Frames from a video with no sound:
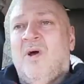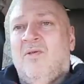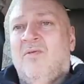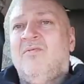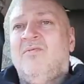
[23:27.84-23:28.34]

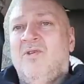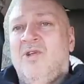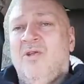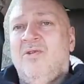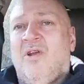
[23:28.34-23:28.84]
Well,
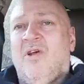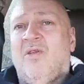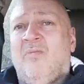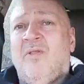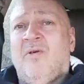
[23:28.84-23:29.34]
you know,
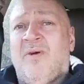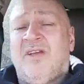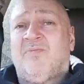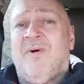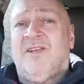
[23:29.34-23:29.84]
the
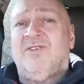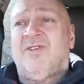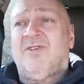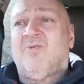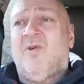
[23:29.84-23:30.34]
best
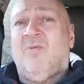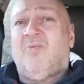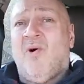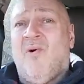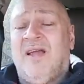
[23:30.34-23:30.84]
managers were
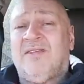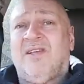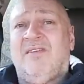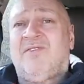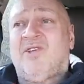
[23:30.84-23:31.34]
proactive.